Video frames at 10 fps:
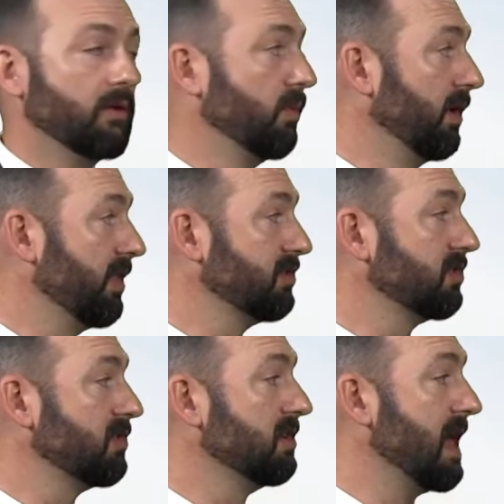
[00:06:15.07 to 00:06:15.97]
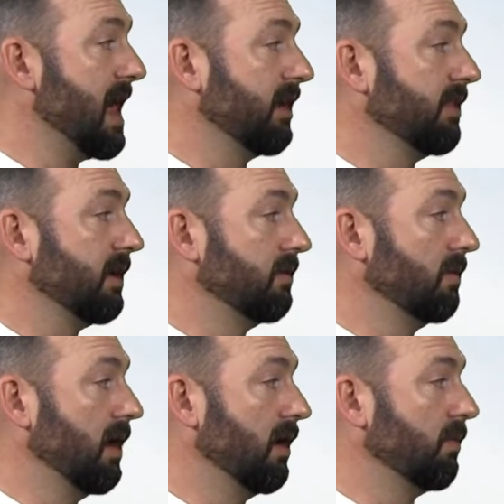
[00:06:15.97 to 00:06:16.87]
Well, this is the data
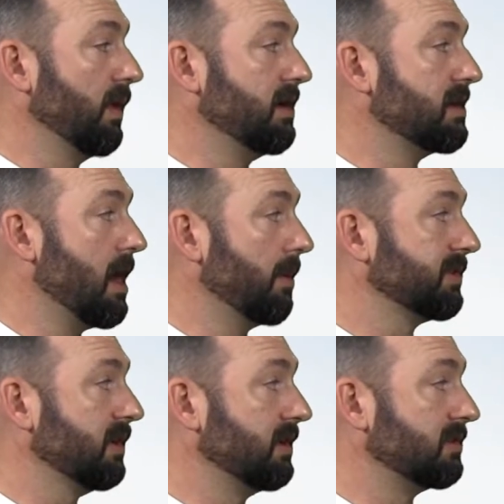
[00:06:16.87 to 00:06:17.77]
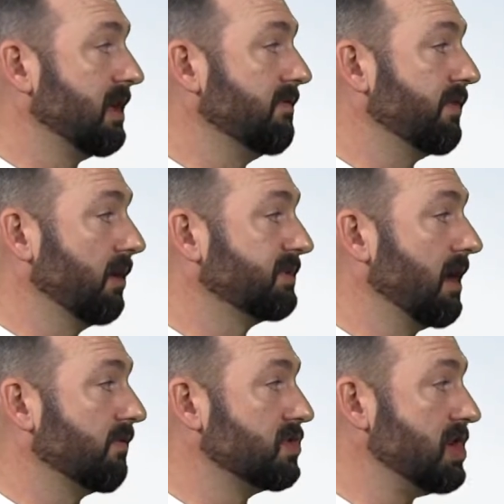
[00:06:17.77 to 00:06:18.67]
that Wade Thomason and Steve Phillips down
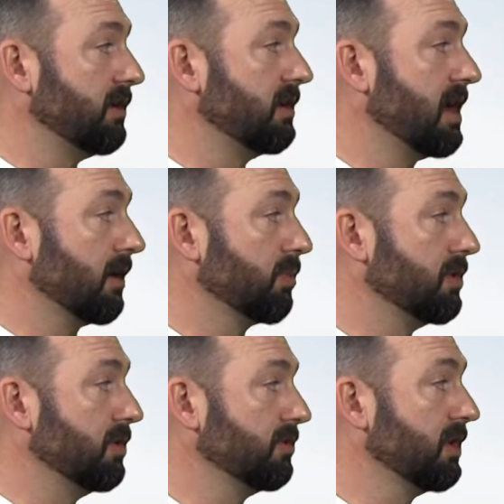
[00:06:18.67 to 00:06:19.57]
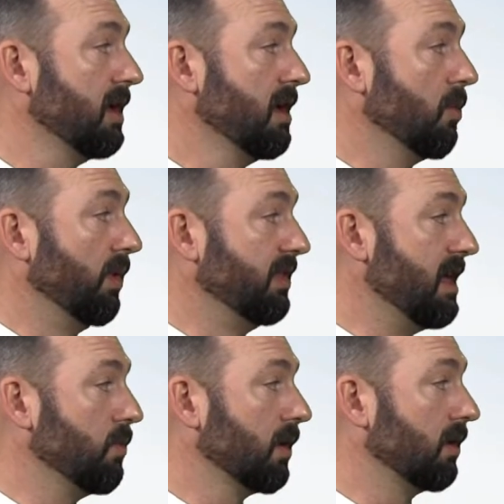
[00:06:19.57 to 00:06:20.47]
at Virginia Tech produced when
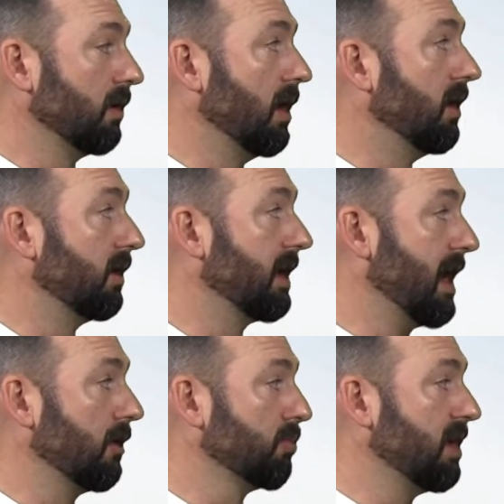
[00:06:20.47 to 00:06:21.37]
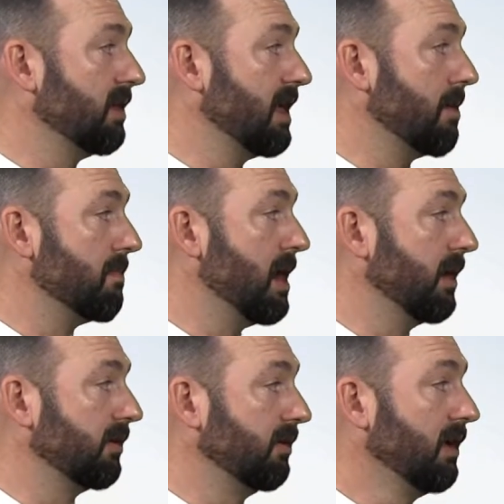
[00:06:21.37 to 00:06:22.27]
they were calibrating that
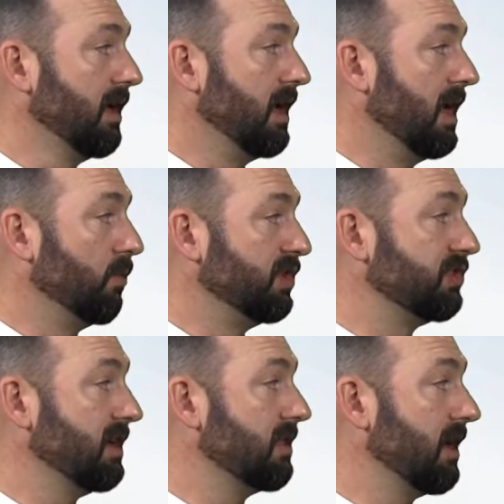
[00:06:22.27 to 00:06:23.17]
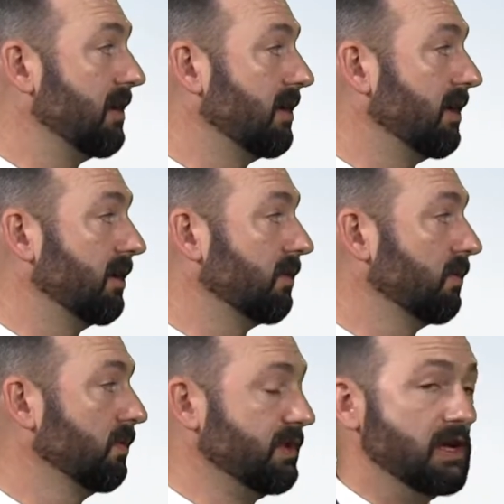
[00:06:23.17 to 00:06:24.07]
model. And we see that
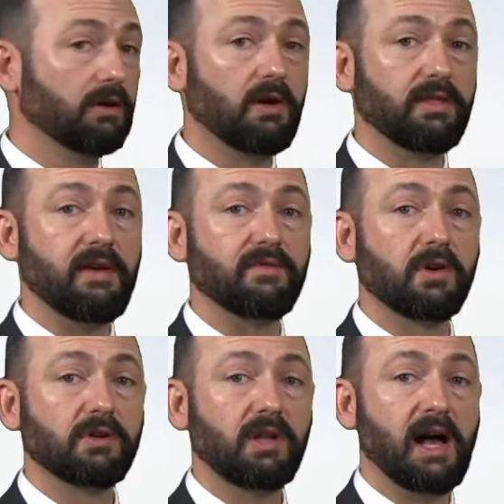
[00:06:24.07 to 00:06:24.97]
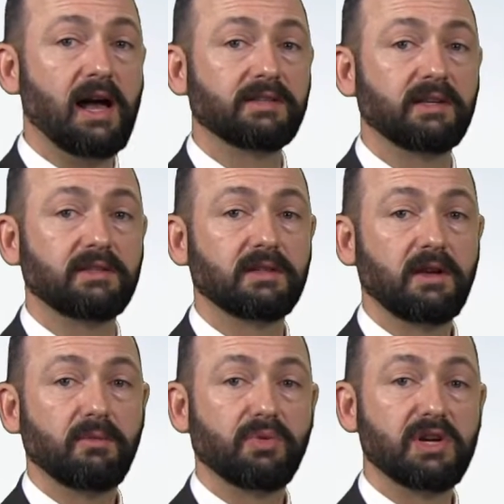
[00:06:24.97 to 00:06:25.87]
yield on that vertical axis,
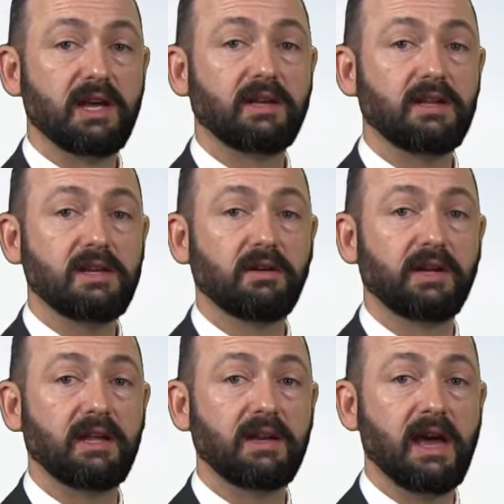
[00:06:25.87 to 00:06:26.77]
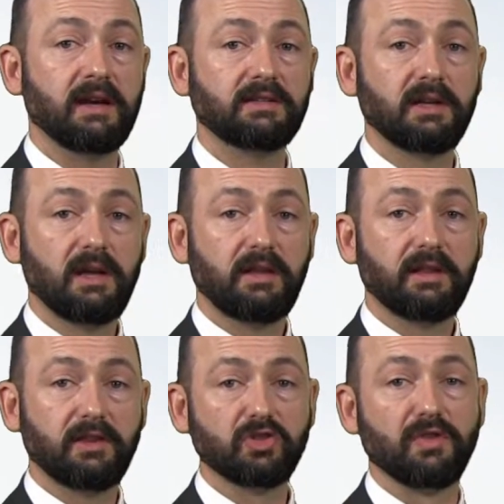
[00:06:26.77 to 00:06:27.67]
predicted yield index,
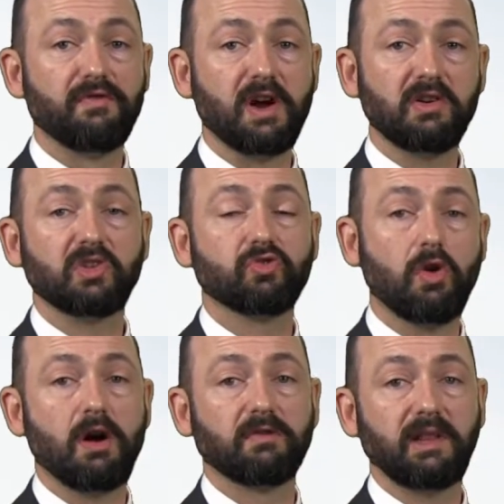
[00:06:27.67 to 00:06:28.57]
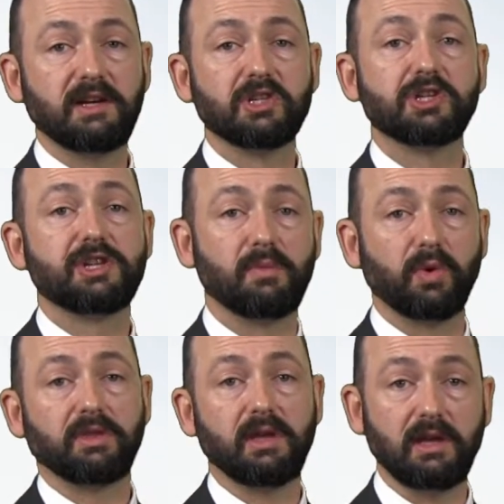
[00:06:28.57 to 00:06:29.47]
that there's a very strong relationship
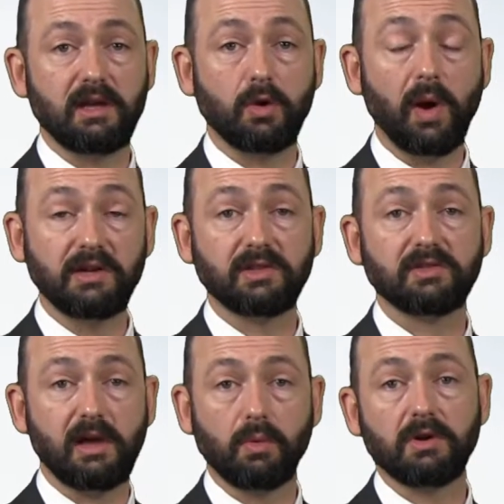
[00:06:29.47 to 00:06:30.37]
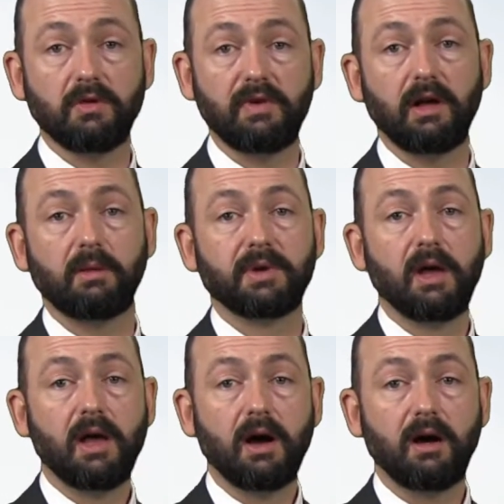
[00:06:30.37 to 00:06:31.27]
with the equations that were developed
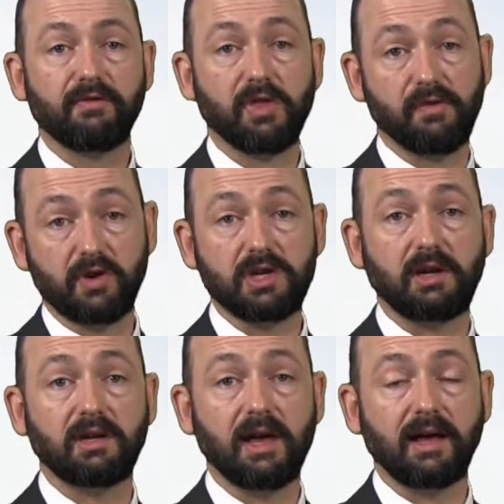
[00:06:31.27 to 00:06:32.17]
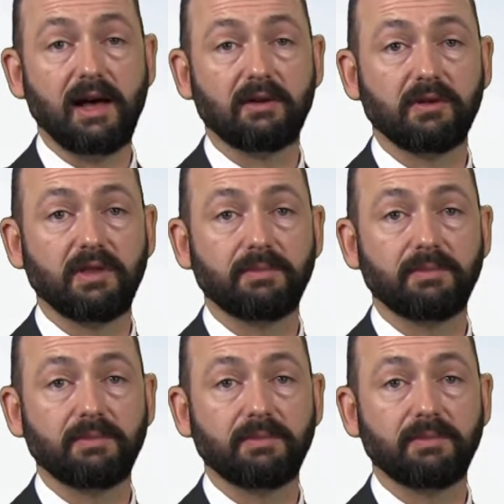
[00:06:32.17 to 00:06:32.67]
for the Virginia Tech algorithm.